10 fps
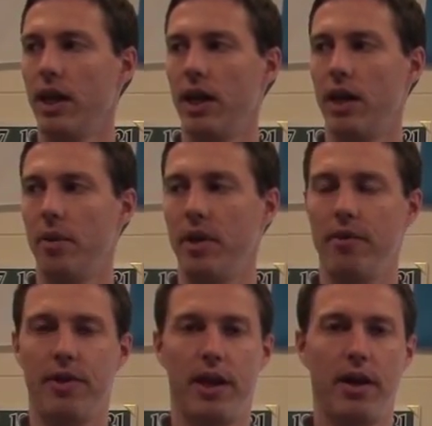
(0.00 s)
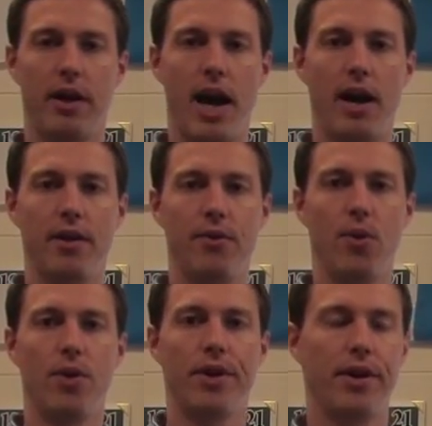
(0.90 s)
If they're out of
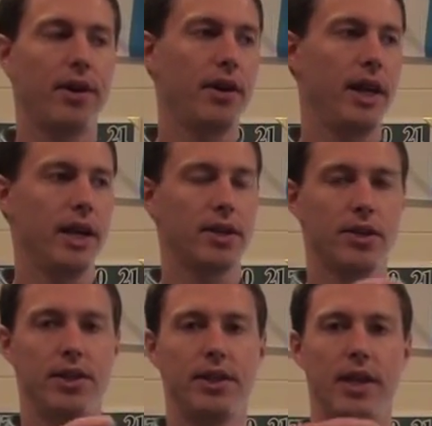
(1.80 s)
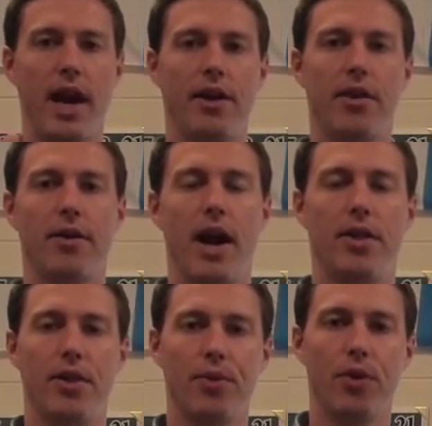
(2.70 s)
order, like scattered
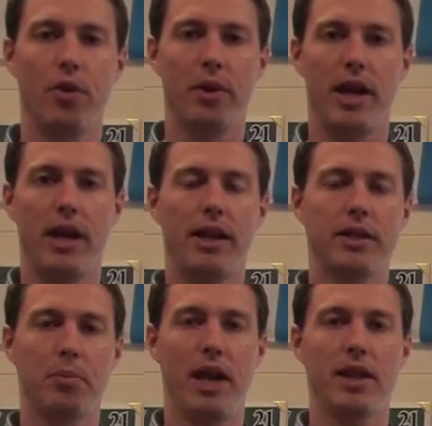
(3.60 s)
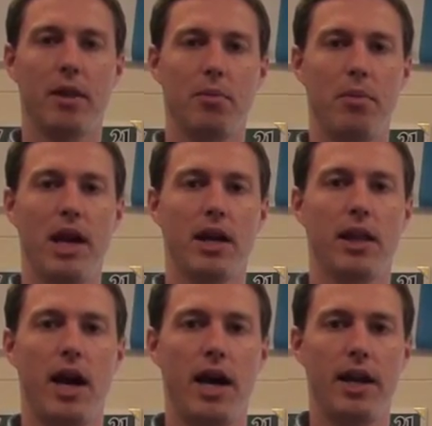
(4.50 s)
around the room, and I need to make them make a
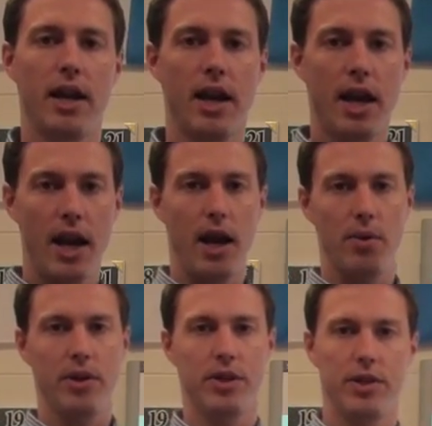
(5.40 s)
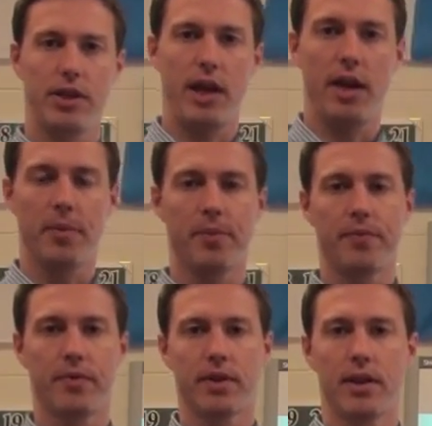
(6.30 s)
line, I would just say,
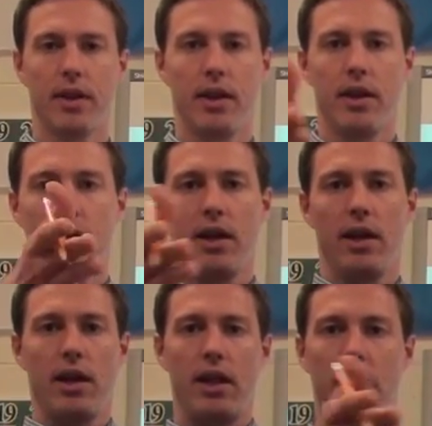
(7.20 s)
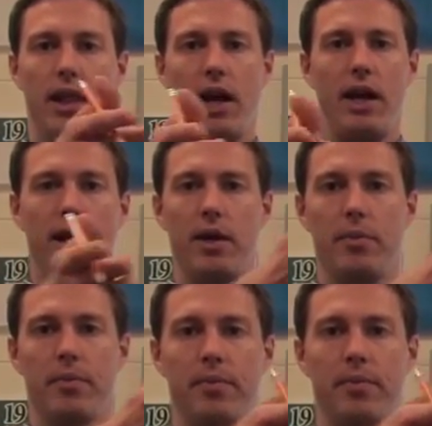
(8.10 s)
line up,